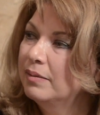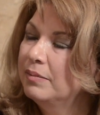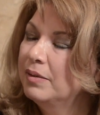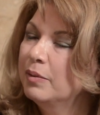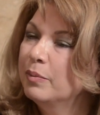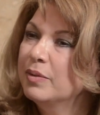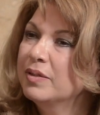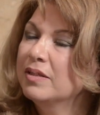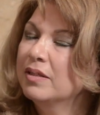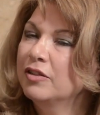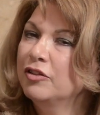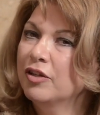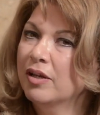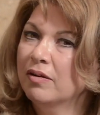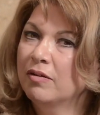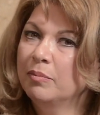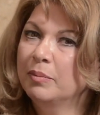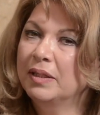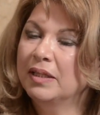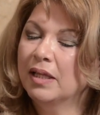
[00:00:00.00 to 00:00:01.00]
There was a
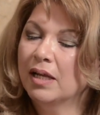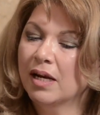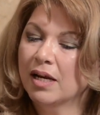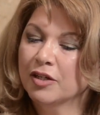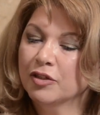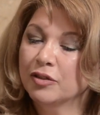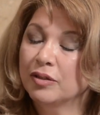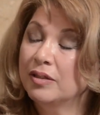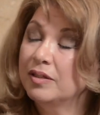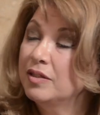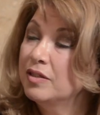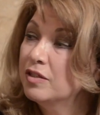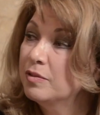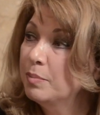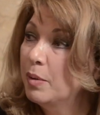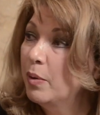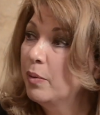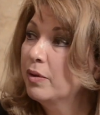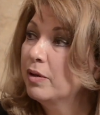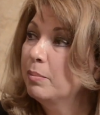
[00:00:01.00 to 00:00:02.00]
gentleman that actually
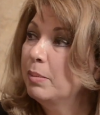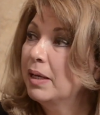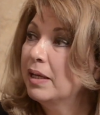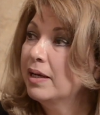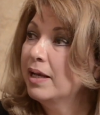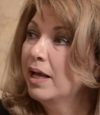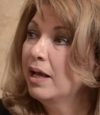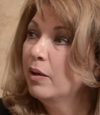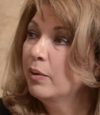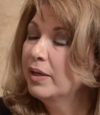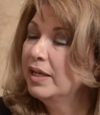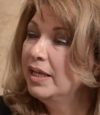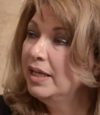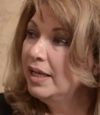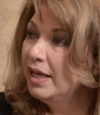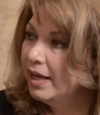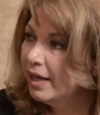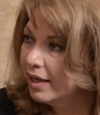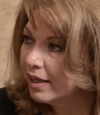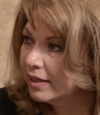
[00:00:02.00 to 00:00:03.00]
spoke about how he
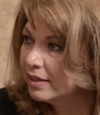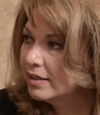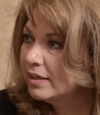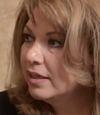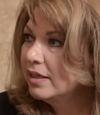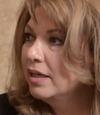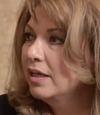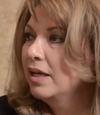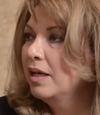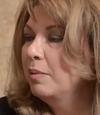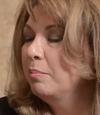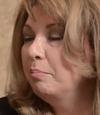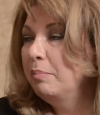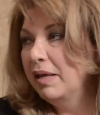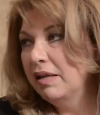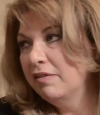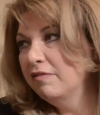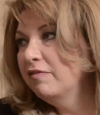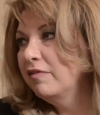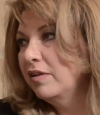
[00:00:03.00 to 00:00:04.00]
had
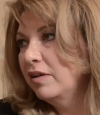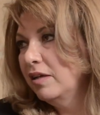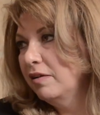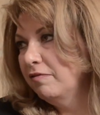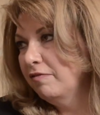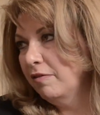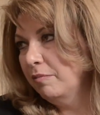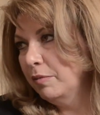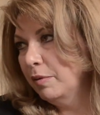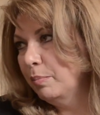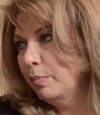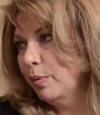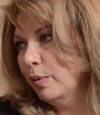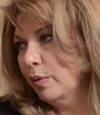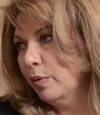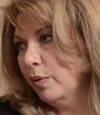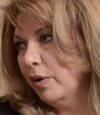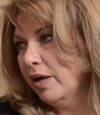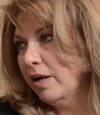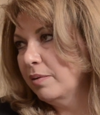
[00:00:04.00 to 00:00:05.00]
benefited from the
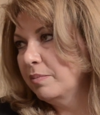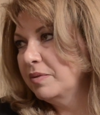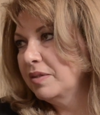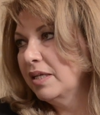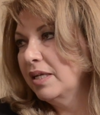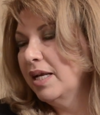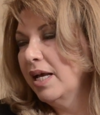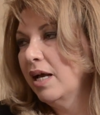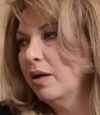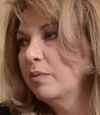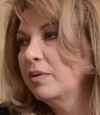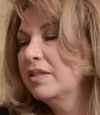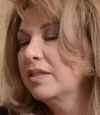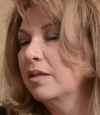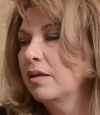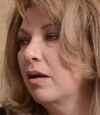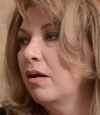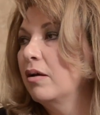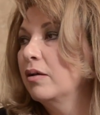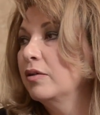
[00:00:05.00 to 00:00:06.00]
programs and how it's
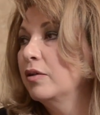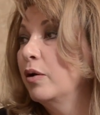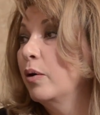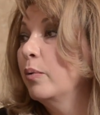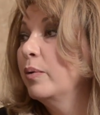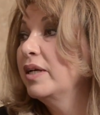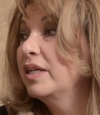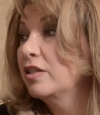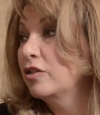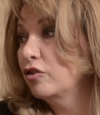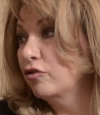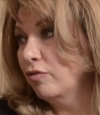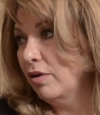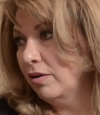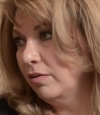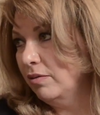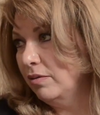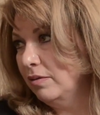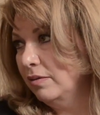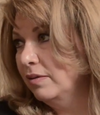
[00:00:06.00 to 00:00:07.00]
an ongoing
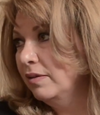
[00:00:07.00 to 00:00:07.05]
struggle